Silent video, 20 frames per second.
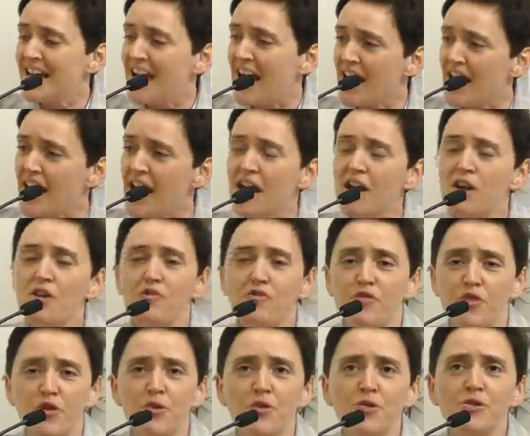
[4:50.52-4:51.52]
Halal
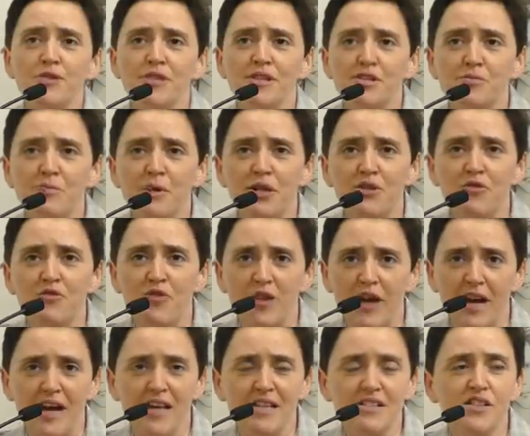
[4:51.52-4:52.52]
food is being
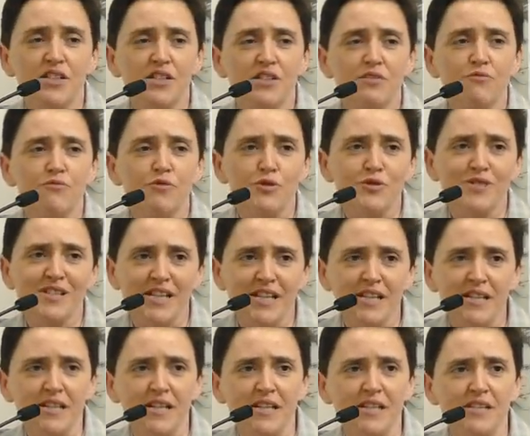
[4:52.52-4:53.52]
fed
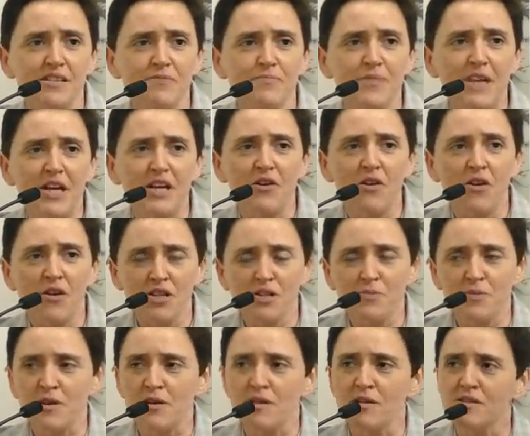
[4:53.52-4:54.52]
routinely in
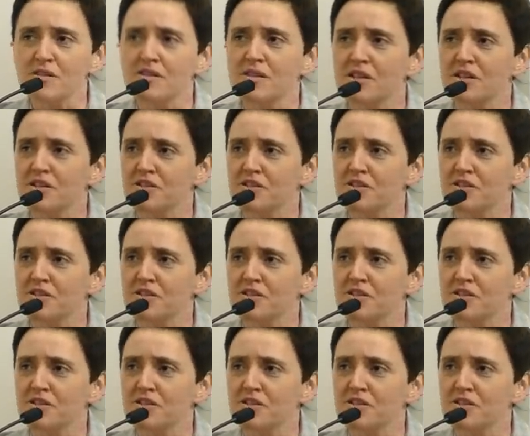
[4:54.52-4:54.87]
hospitals,